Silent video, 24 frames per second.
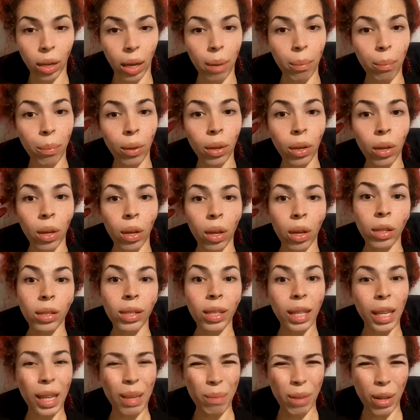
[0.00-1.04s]
for
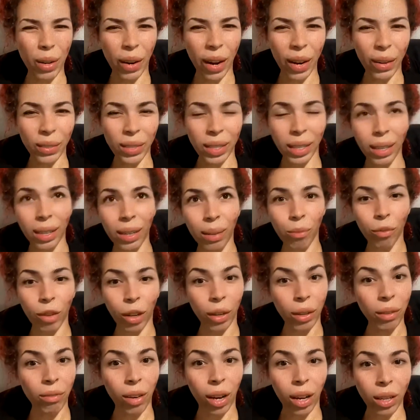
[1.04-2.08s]
my body type
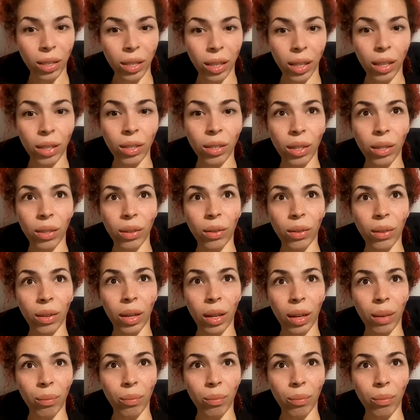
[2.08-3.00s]
to keep me grounded.